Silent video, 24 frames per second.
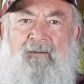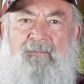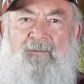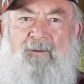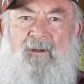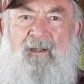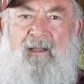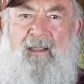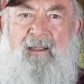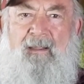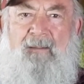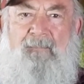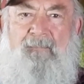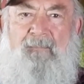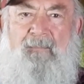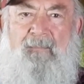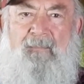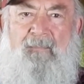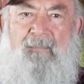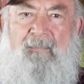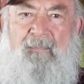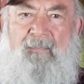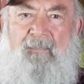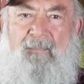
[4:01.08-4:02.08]
for any
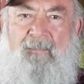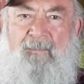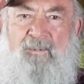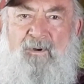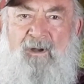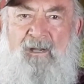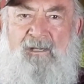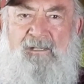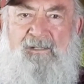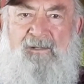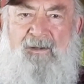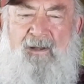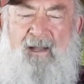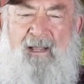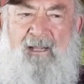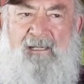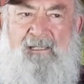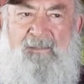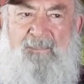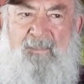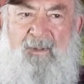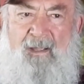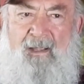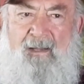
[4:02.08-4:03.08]
pressure
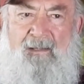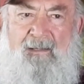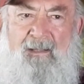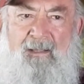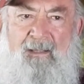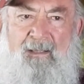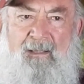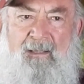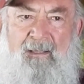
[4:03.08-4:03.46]
aspect.